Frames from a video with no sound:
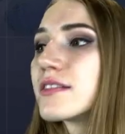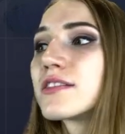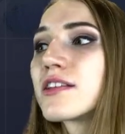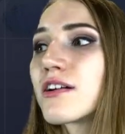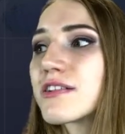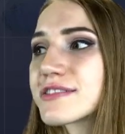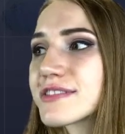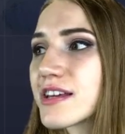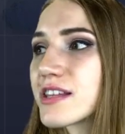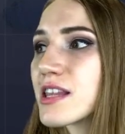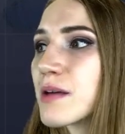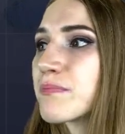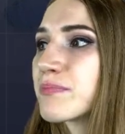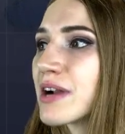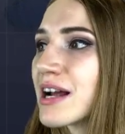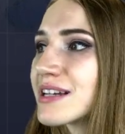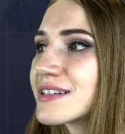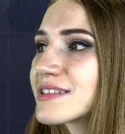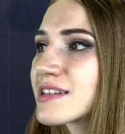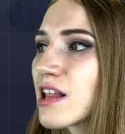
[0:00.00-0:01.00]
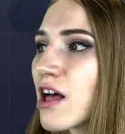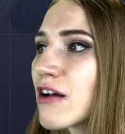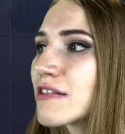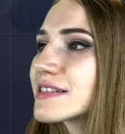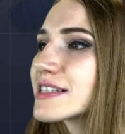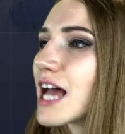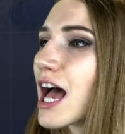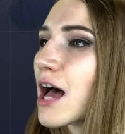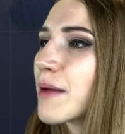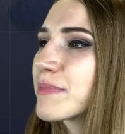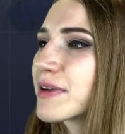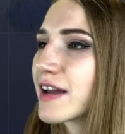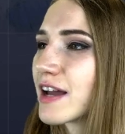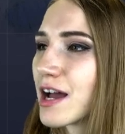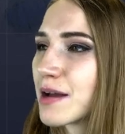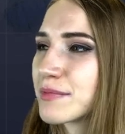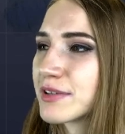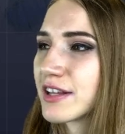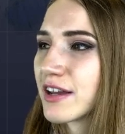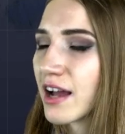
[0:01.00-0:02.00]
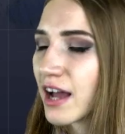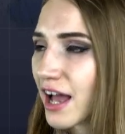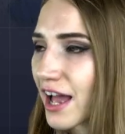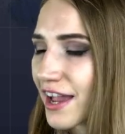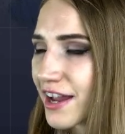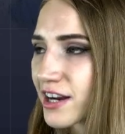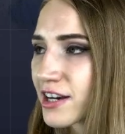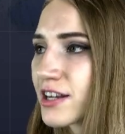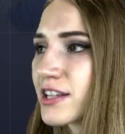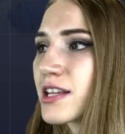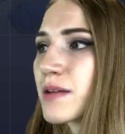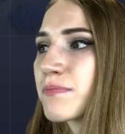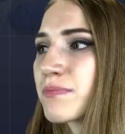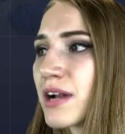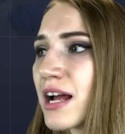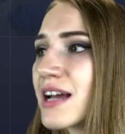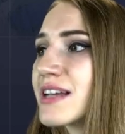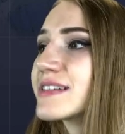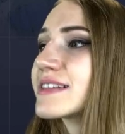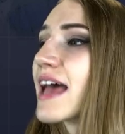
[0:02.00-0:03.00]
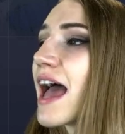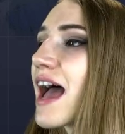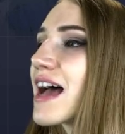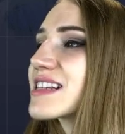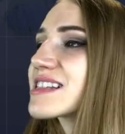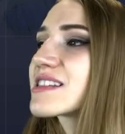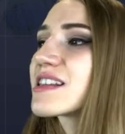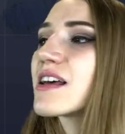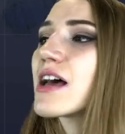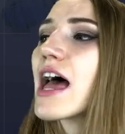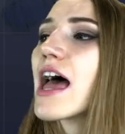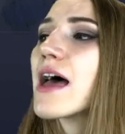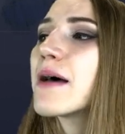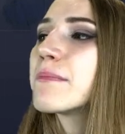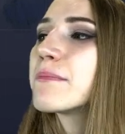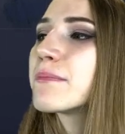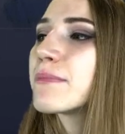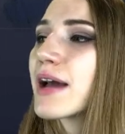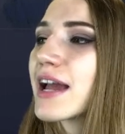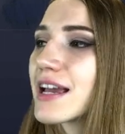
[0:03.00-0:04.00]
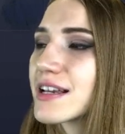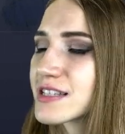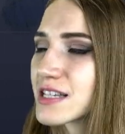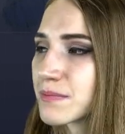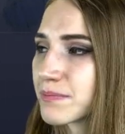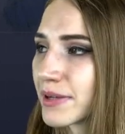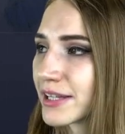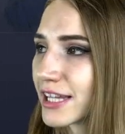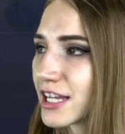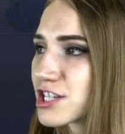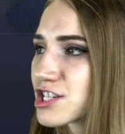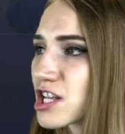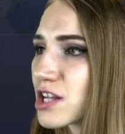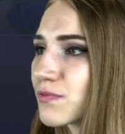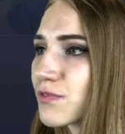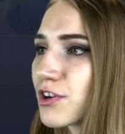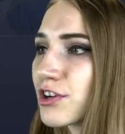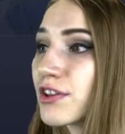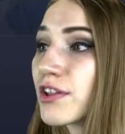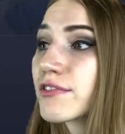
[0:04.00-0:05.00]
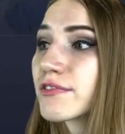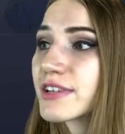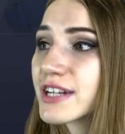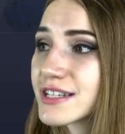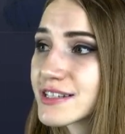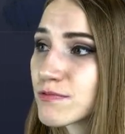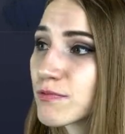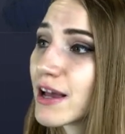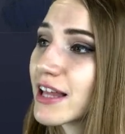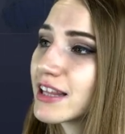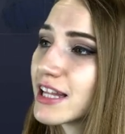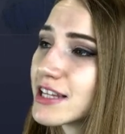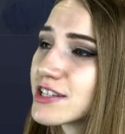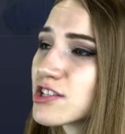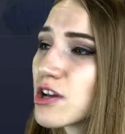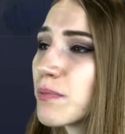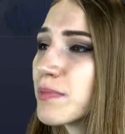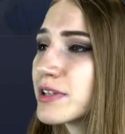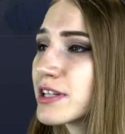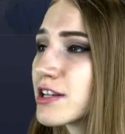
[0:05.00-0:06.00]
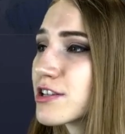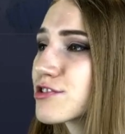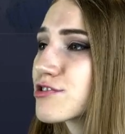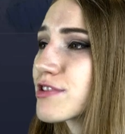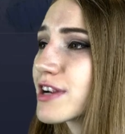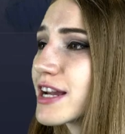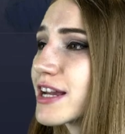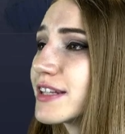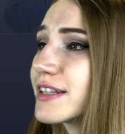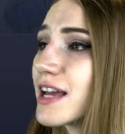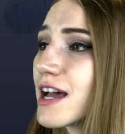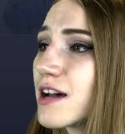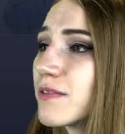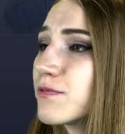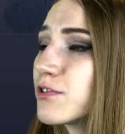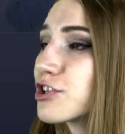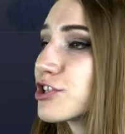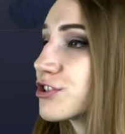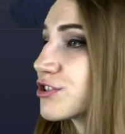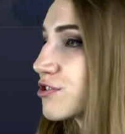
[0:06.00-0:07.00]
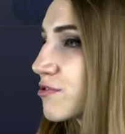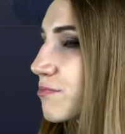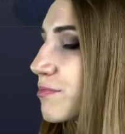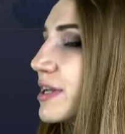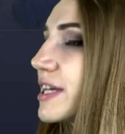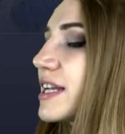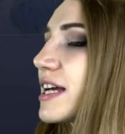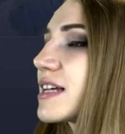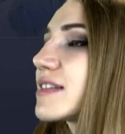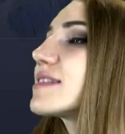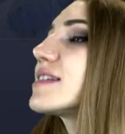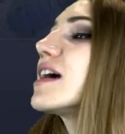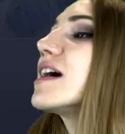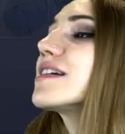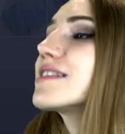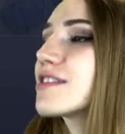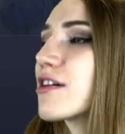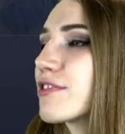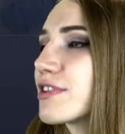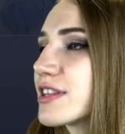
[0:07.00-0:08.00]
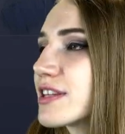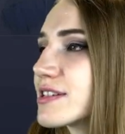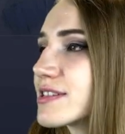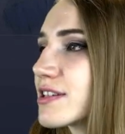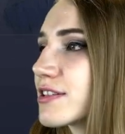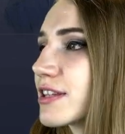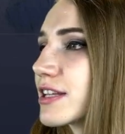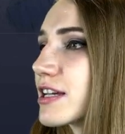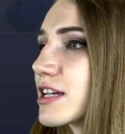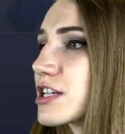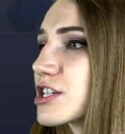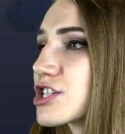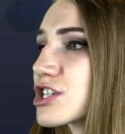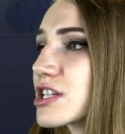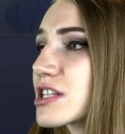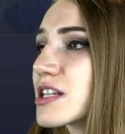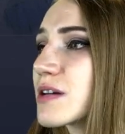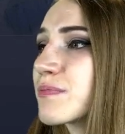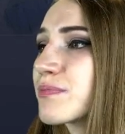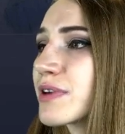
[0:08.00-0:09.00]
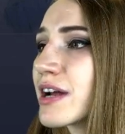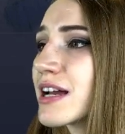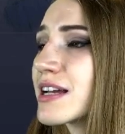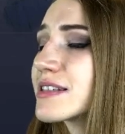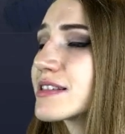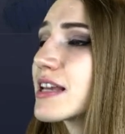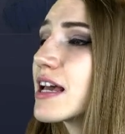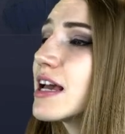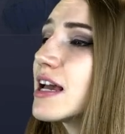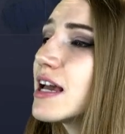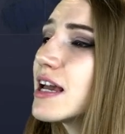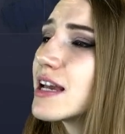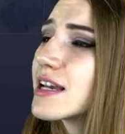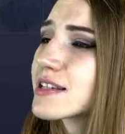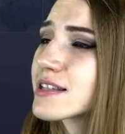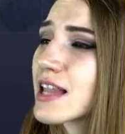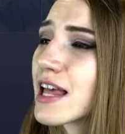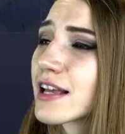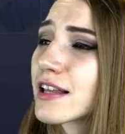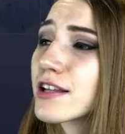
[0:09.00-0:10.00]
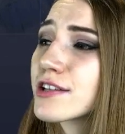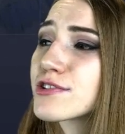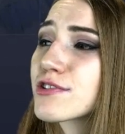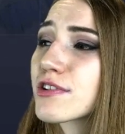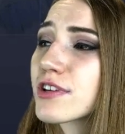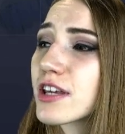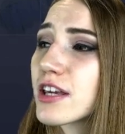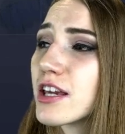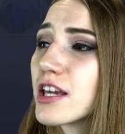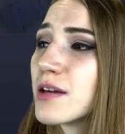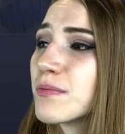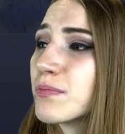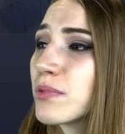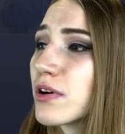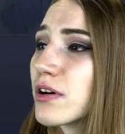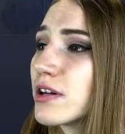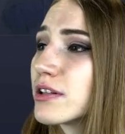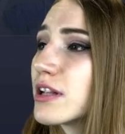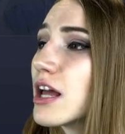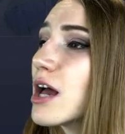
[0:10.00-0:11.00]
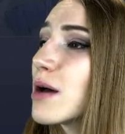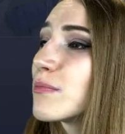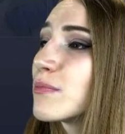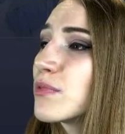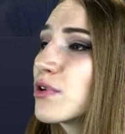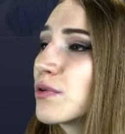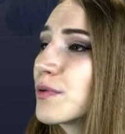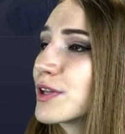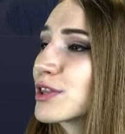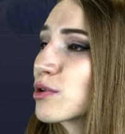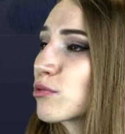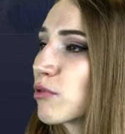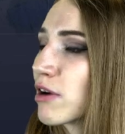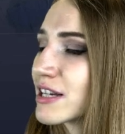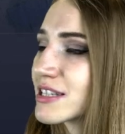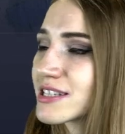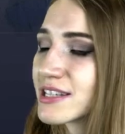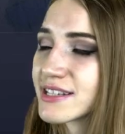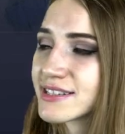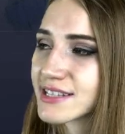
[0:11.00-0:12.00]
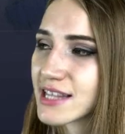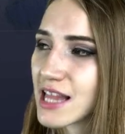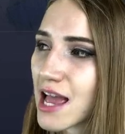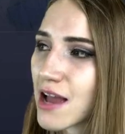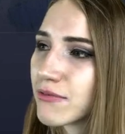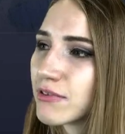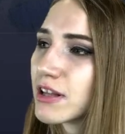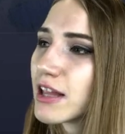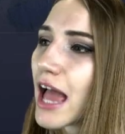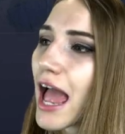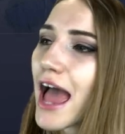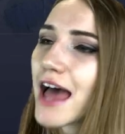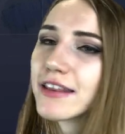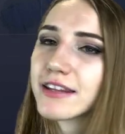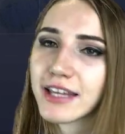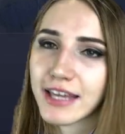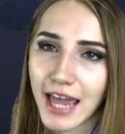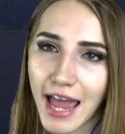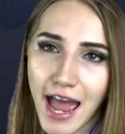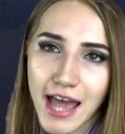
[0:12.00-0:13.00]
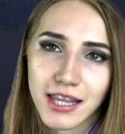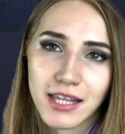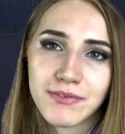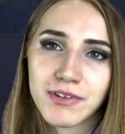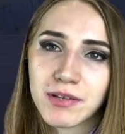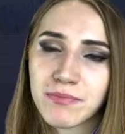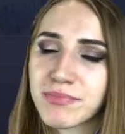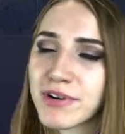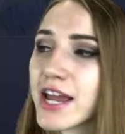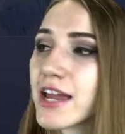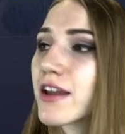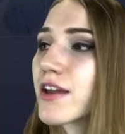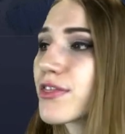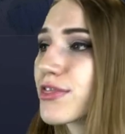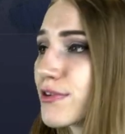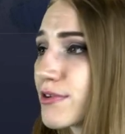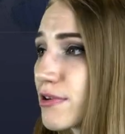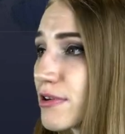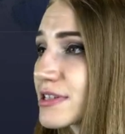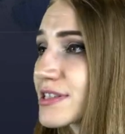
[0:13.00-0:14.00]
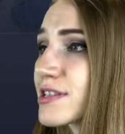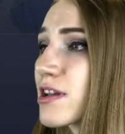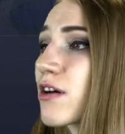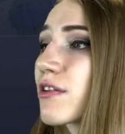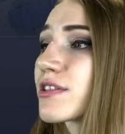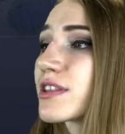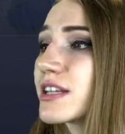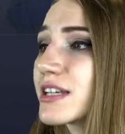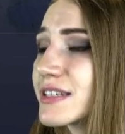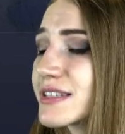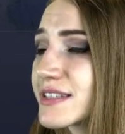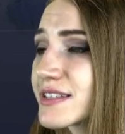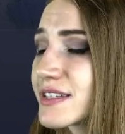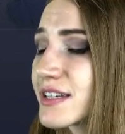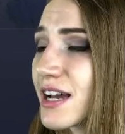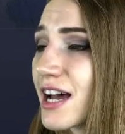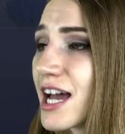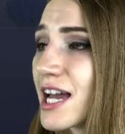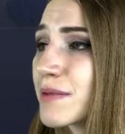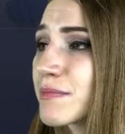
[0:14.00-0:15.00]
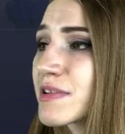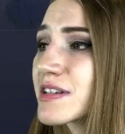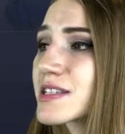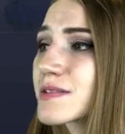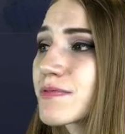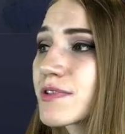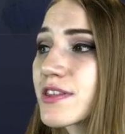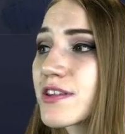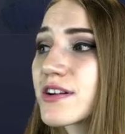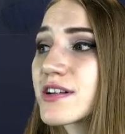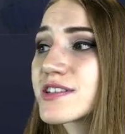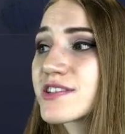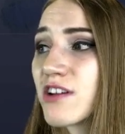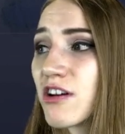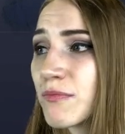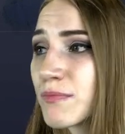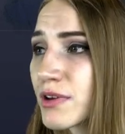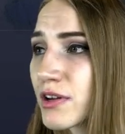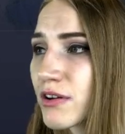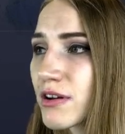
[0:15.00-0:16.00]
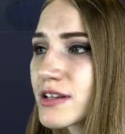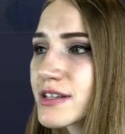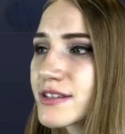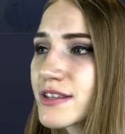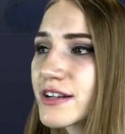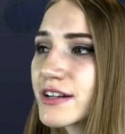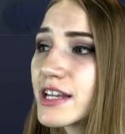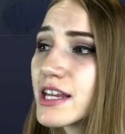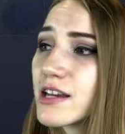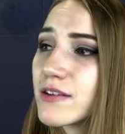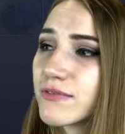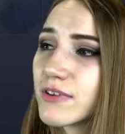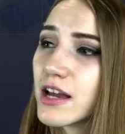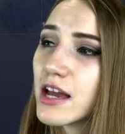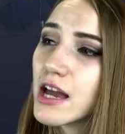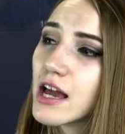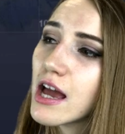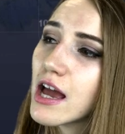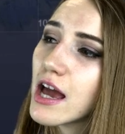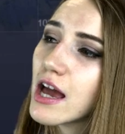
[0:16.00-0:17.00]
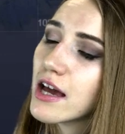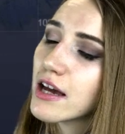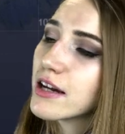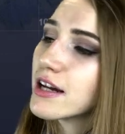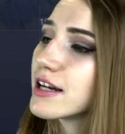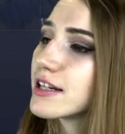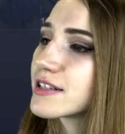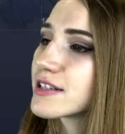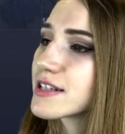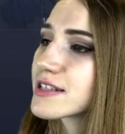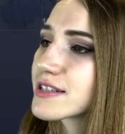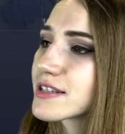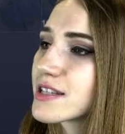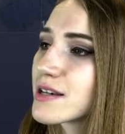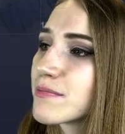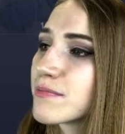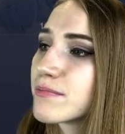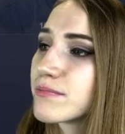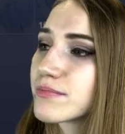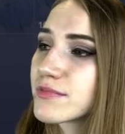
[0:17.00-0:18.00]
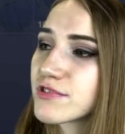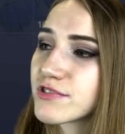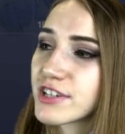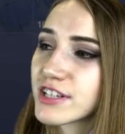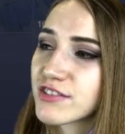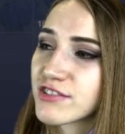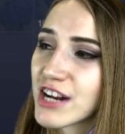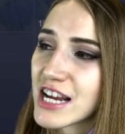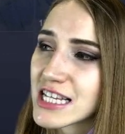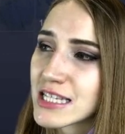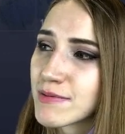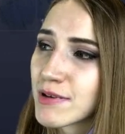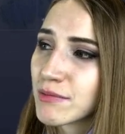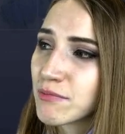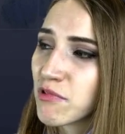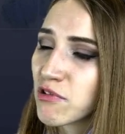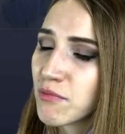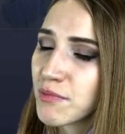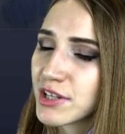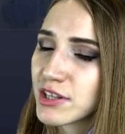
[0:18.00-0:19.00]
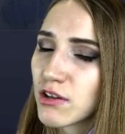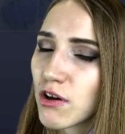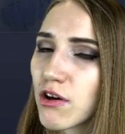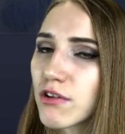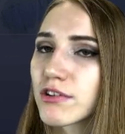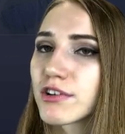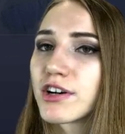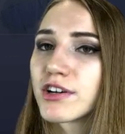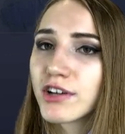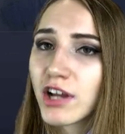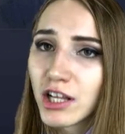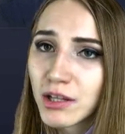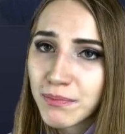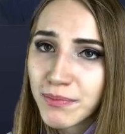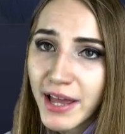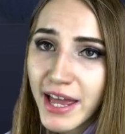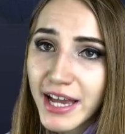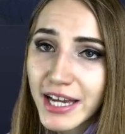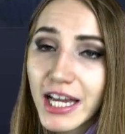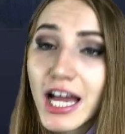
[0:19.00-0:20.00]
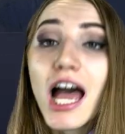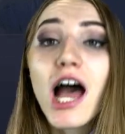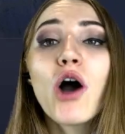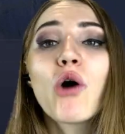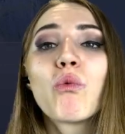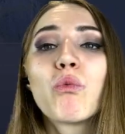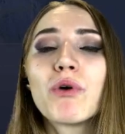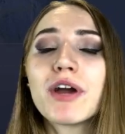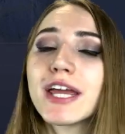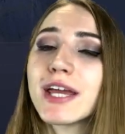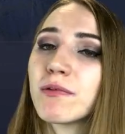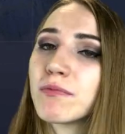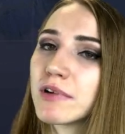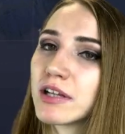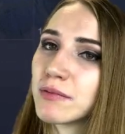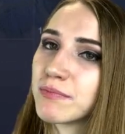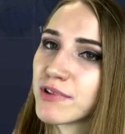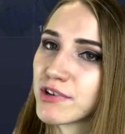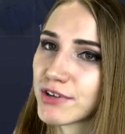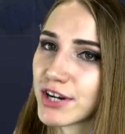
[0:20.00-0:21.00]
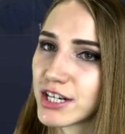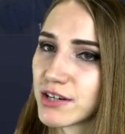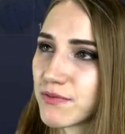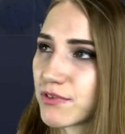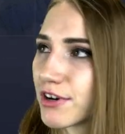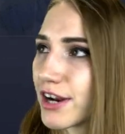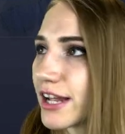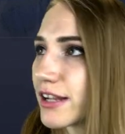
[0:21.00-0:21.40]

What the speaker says: Thus the price lows are becoming higher. The price has the amazing potential for an increase. Well, let's open a trade up for 2 minutes. So in this situation, the price is likely to keep on moving towards this level and can even break it through. So this time is with the result, because if it is the retracement movement or a rollback, we will be ready for